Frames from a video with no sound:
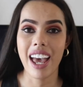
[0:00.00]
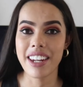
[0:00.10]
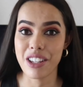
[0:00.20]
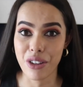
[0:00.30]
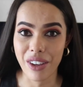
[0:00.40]
And
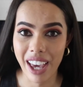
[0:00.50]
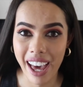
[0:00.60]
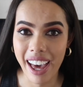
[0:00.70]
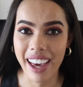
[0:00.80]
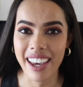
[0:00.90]
it's
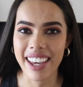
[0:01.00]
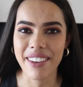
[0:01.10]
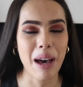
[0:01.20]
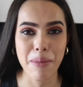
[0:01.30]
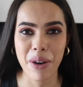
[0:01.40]
okay if
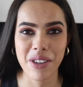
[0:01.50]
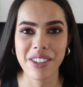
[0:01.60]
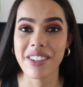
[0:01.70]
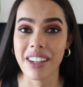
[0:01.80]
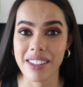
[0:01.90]
that
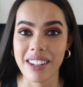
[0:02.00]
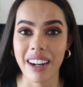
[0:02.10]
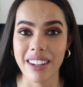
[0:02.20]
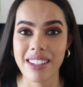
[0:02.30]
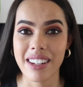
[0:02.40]
person doesn't
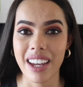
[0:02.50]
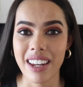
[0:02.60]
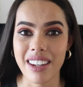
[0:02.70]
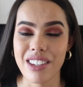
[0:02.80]
understand.